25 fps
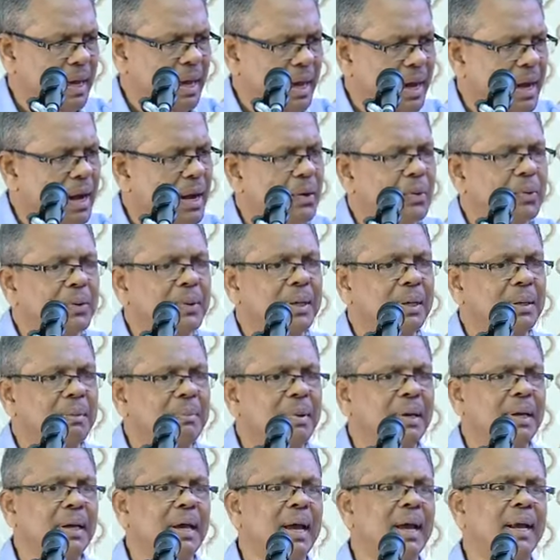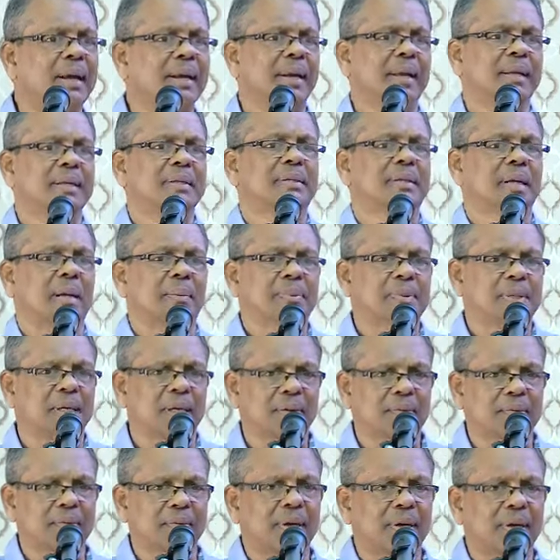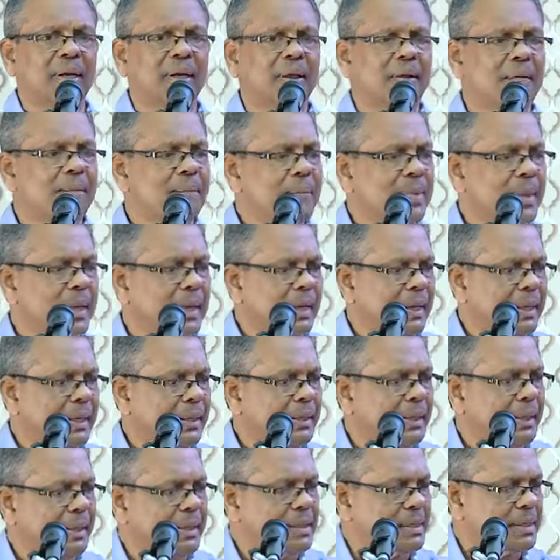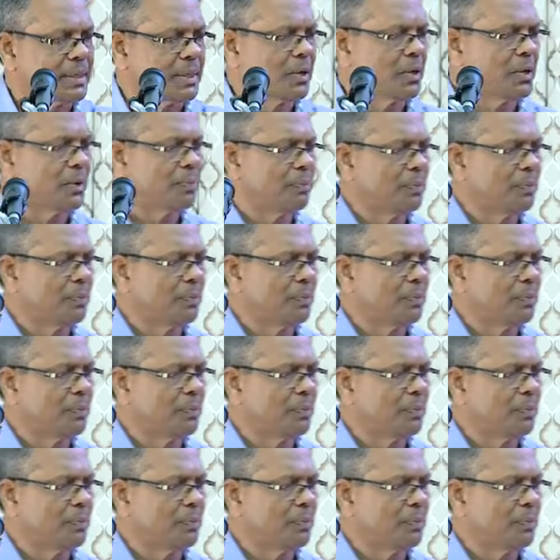how it began, and subsequently in the history of